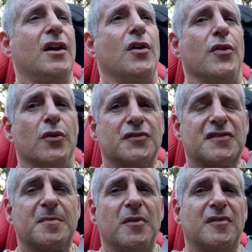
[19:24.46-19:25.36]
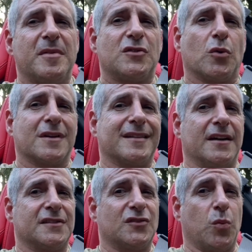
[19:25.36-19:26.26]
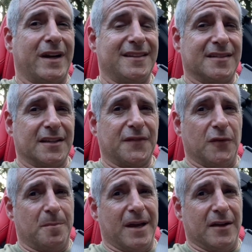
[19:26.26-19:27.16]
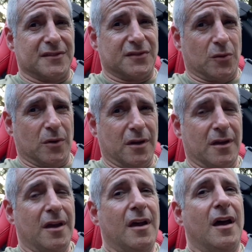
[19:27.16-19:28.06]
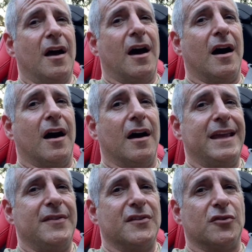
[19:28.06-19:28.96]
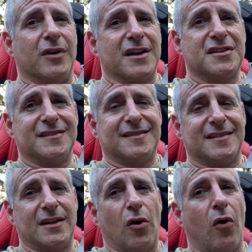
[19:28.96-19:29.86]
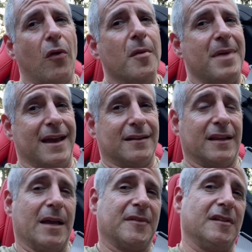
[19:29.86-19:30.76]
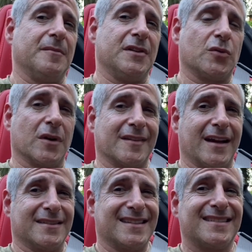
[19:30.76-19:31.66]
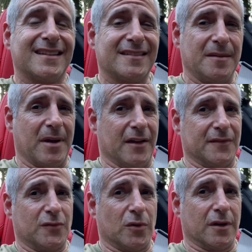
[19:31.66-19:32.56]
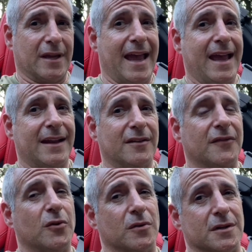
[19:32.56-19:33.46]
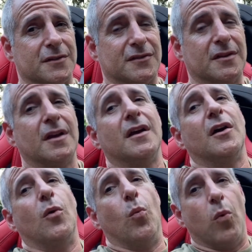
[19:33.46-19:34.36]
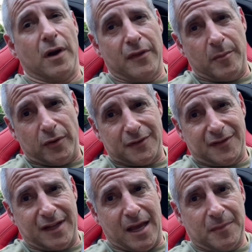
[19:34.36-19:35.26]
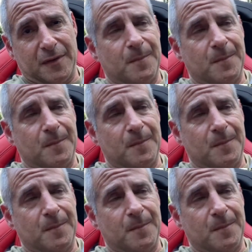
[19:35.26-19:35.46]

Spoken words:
those are supposed to be torqued down to 26 foot-pounds of torque. In the directions, it said all the band clamps need to be torqued down to 60 pounds of torque. And, of course, one of the bolts snapped.